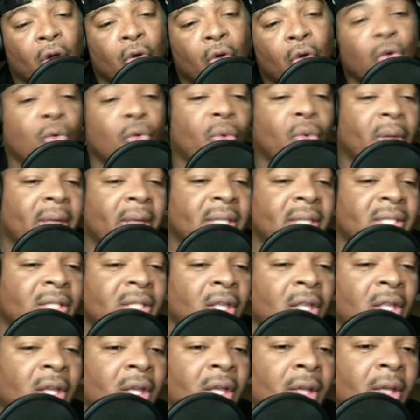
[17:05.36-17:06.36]
who is
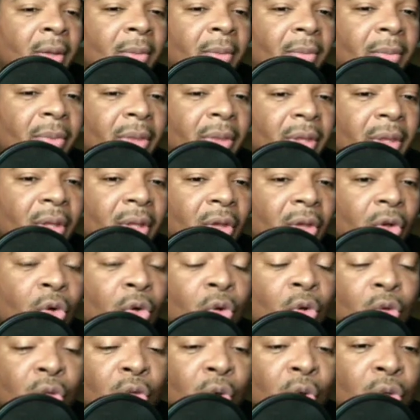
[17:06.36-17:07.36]

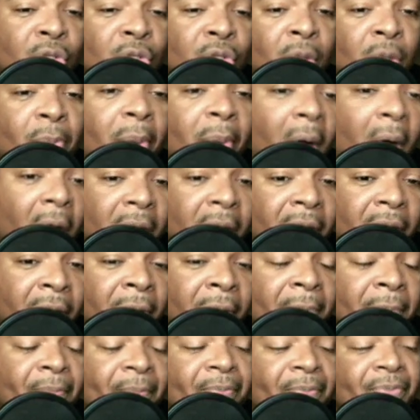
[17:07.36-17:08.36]
who's her partner,
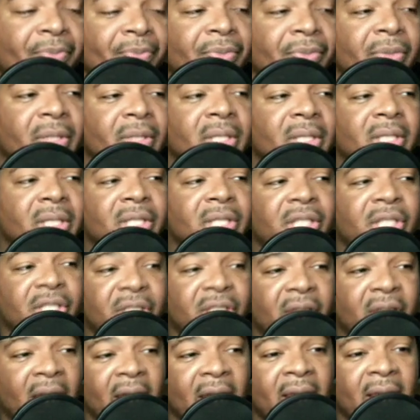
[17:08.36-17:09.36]

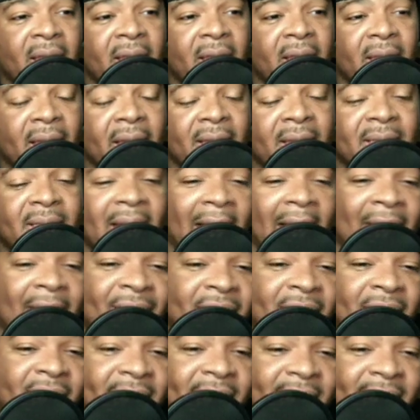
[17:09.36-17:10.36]
she is kind of
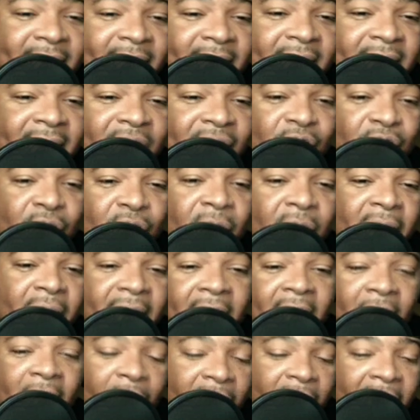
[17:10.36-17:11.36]
just treating
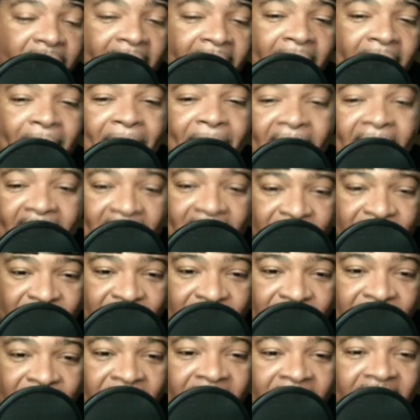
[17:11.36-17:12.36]
Hillary like a
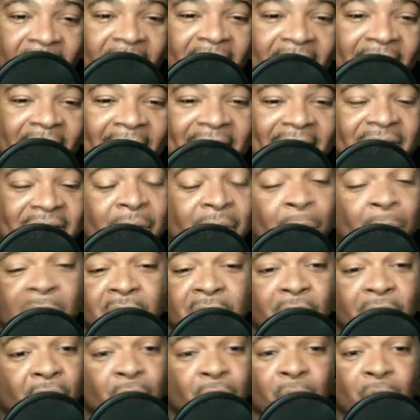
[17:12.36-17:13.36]
manager. Like she wants
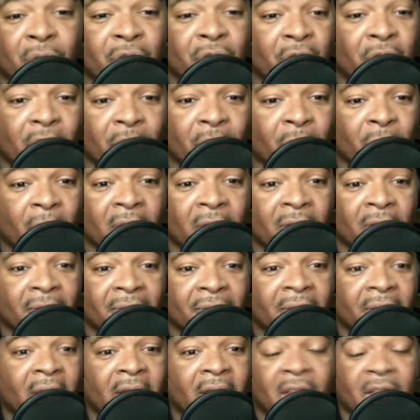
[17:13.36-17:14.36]
her to do the dirty work of,
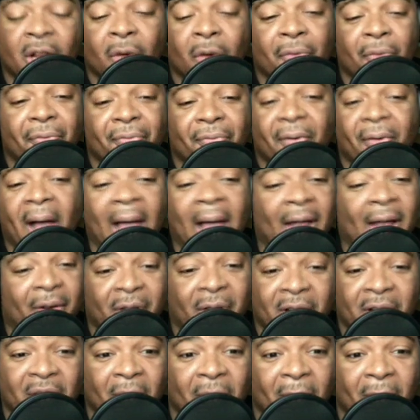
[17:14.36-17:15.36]

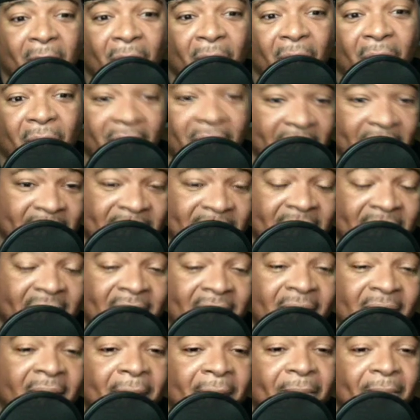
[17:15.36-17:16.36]
firing the boys
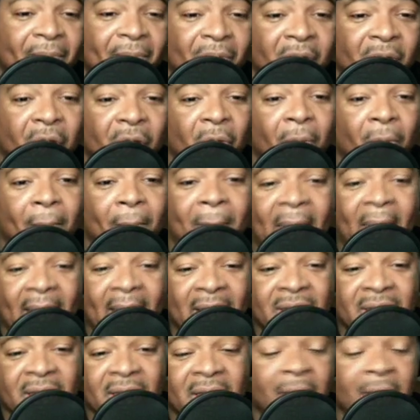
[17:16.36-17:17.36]
and,
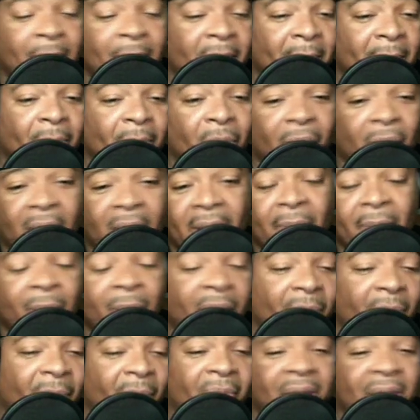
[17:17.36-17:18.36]
managing the people
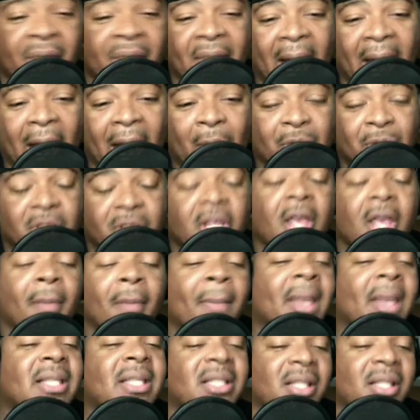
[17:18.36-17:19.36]
within the house,
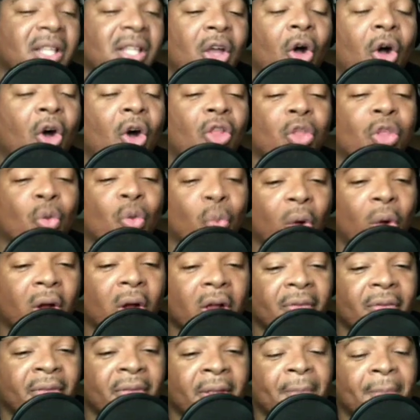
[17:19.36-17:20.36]
basically all the work
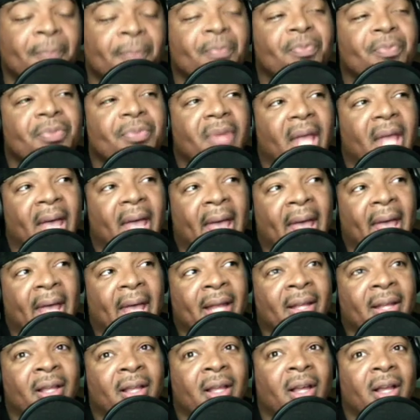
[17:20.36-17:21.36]
of it.
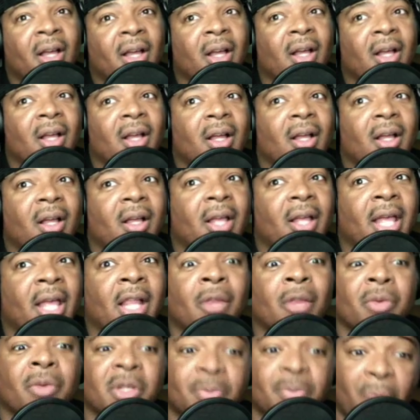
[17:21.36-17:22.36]
And
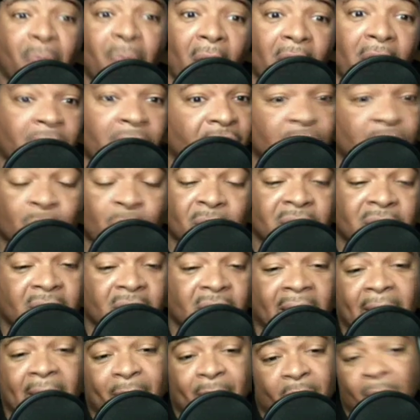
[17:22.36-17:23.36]
Hillary's partner just wants to
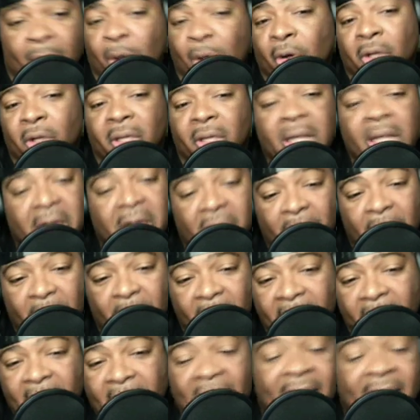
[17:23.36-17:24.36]
like promote her liquor
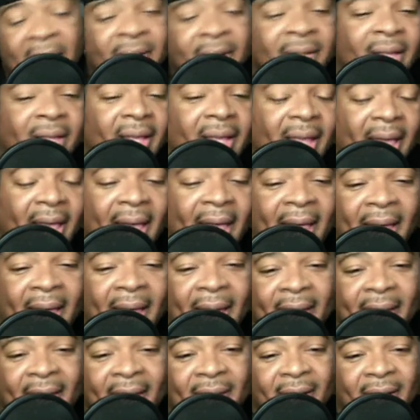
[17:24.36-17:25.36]
brand
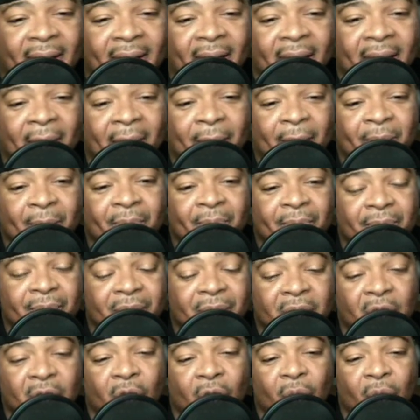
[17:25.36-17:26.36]
and,
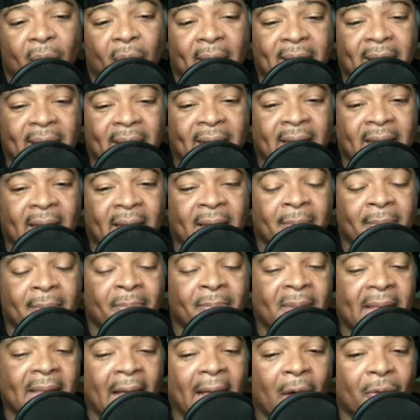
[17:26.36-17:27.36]
and
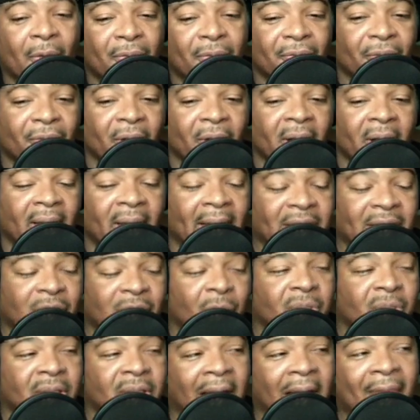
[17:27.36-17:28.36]
be out front. Like she
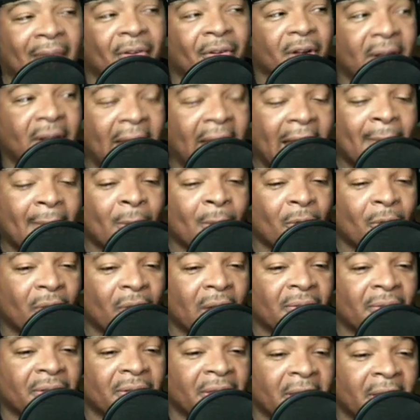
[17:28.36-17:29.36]
wants to have her name over
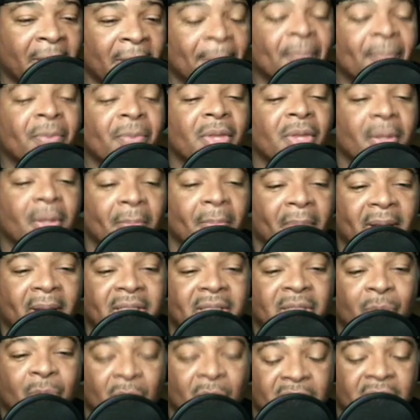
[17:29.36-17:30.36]
everything, but
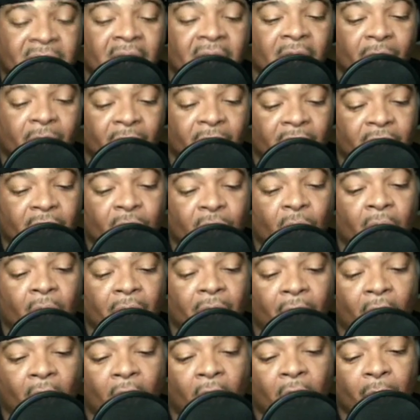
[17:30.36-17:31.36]
she wants Hillary to do all
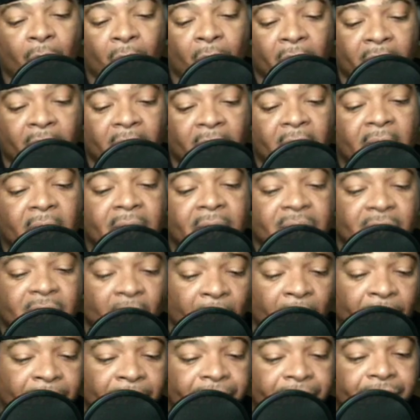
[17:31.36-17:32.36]
the hard work.
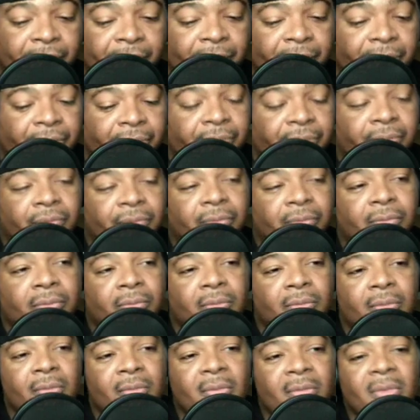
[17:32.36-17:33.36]
So
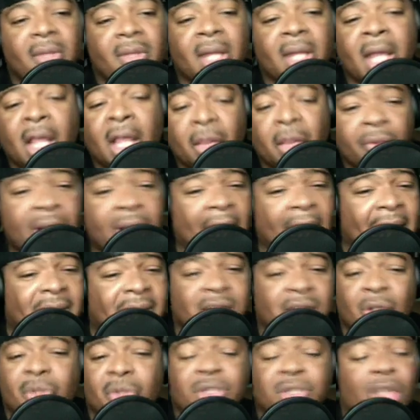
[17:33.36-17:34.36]
Hillary has a
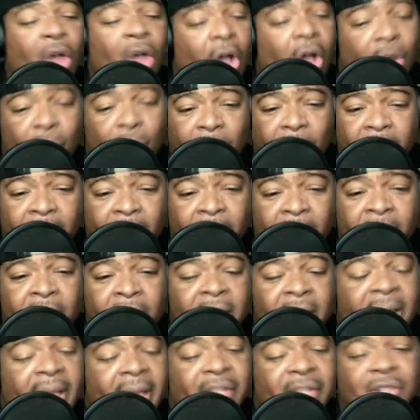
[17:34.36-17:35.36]
little talk with her
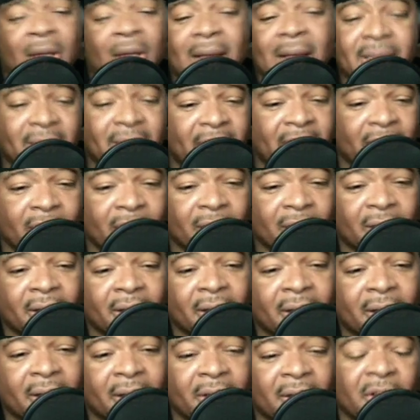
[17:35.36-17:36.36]
and tries to get her
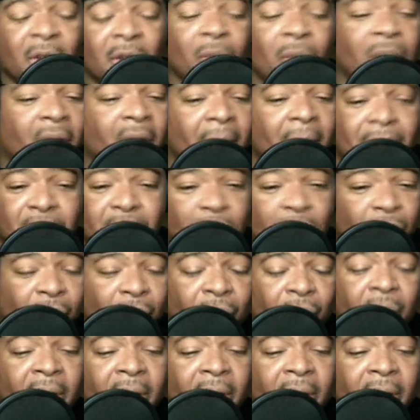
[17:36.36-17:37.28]
to, come to,